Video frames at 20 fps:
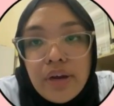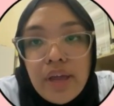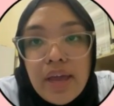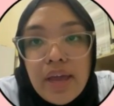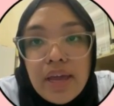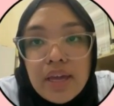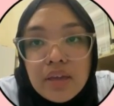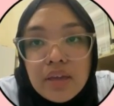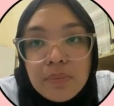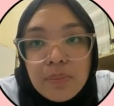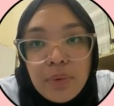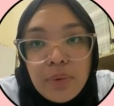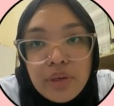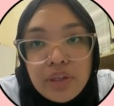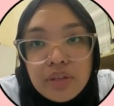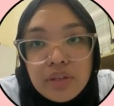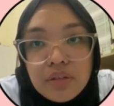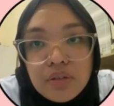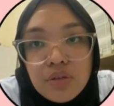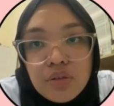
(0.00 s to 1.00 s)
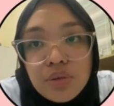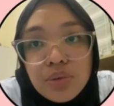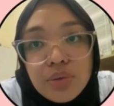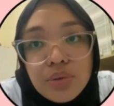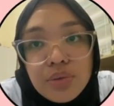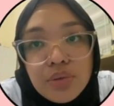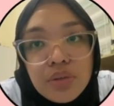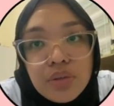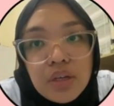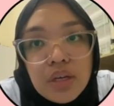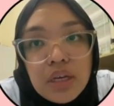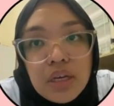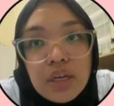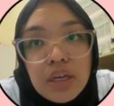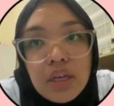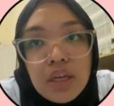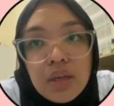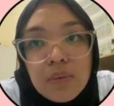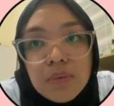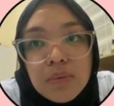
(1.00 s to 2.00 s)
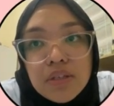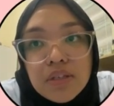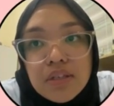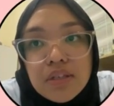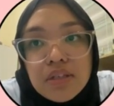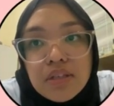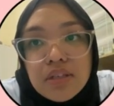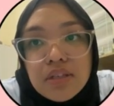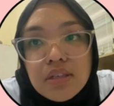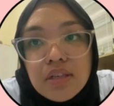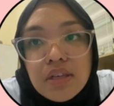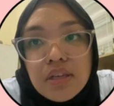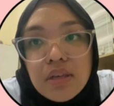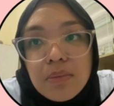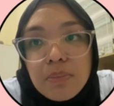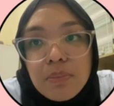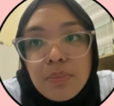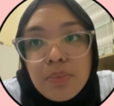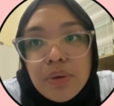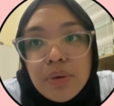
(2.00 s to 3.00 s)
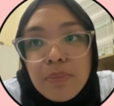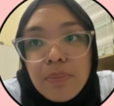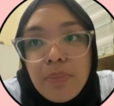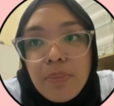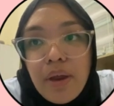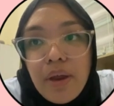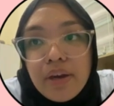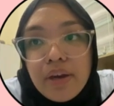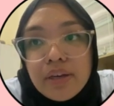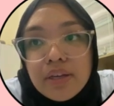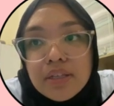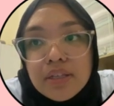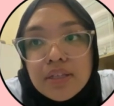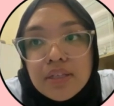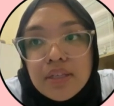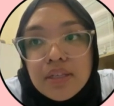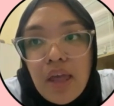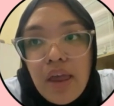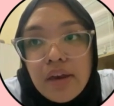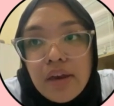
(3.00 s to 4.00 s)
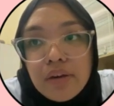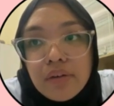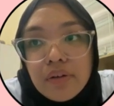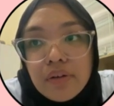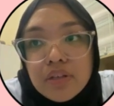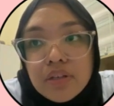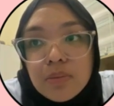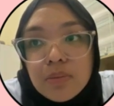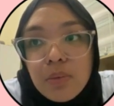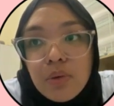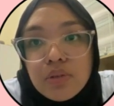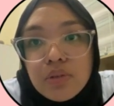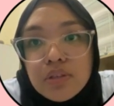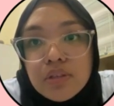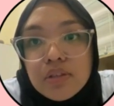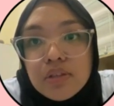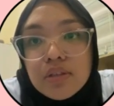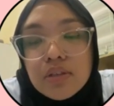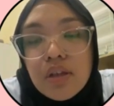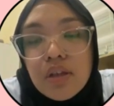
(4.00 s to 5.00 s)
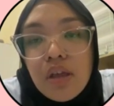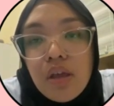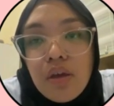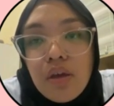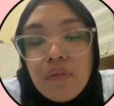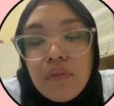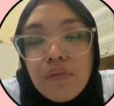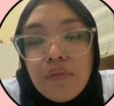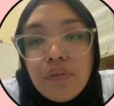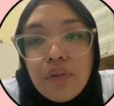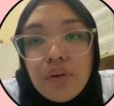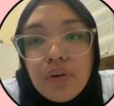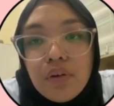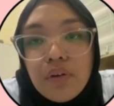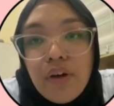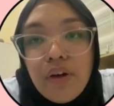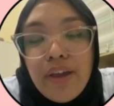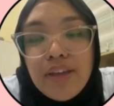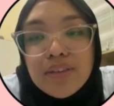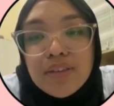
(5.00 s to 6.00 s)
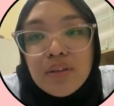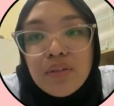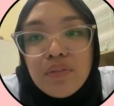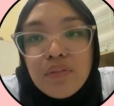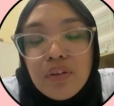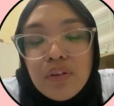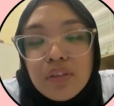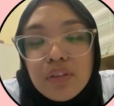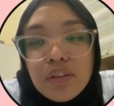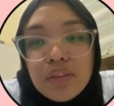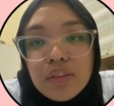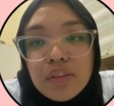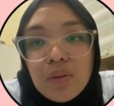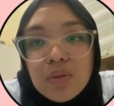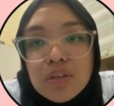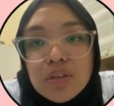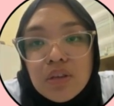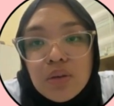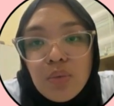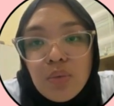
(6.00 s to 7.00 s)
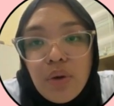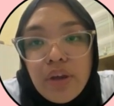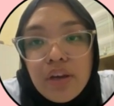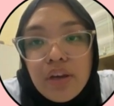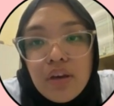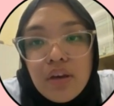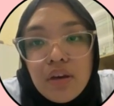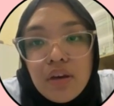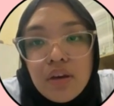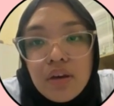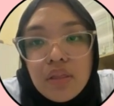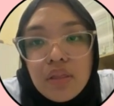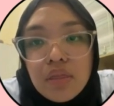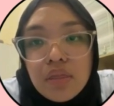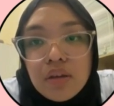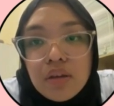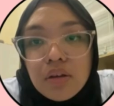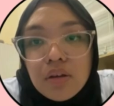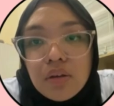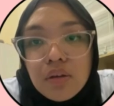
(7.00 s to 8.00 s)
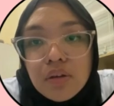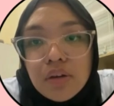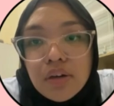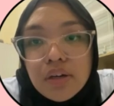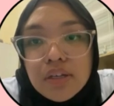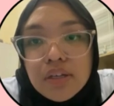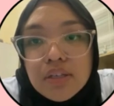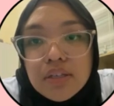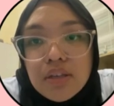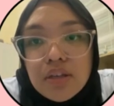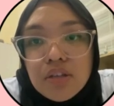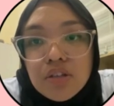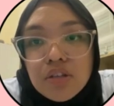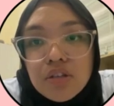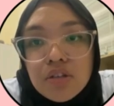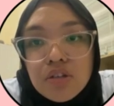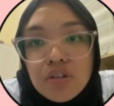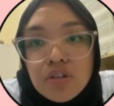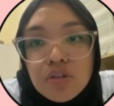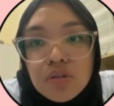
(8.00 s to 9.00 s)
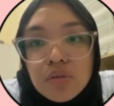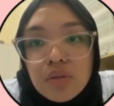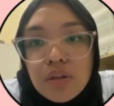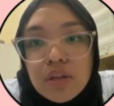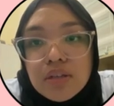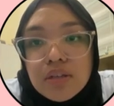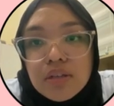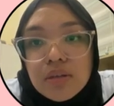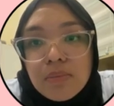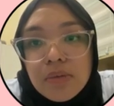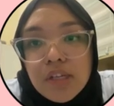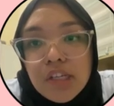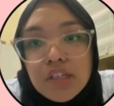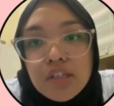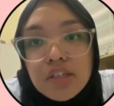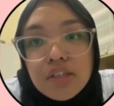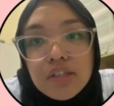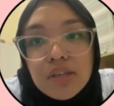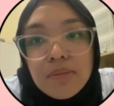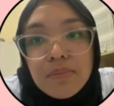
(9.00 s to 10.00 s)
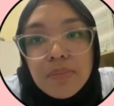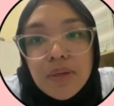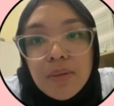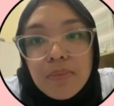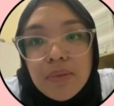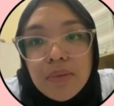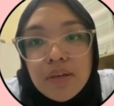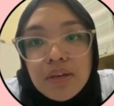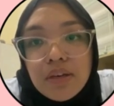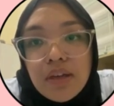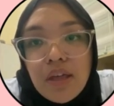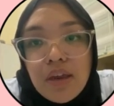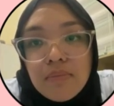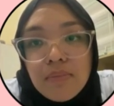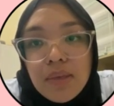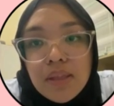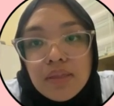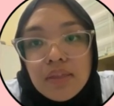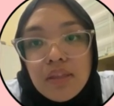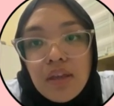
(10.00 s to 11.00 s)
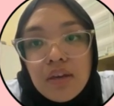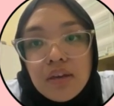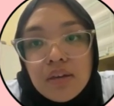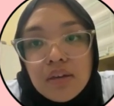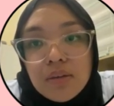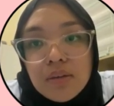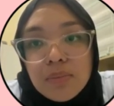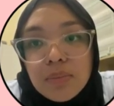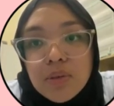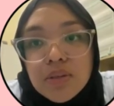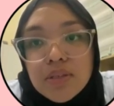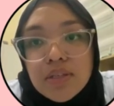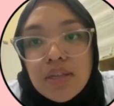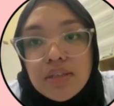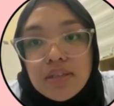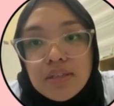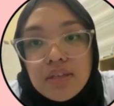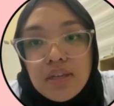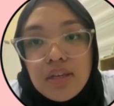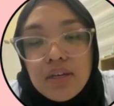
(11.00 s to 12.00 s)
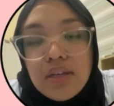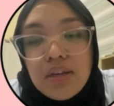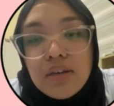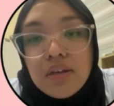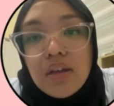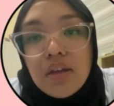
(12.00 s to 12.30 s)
8.2, emergency preparedness and response. For ISO 14001, the organization should establish, implement, and maintain the process needed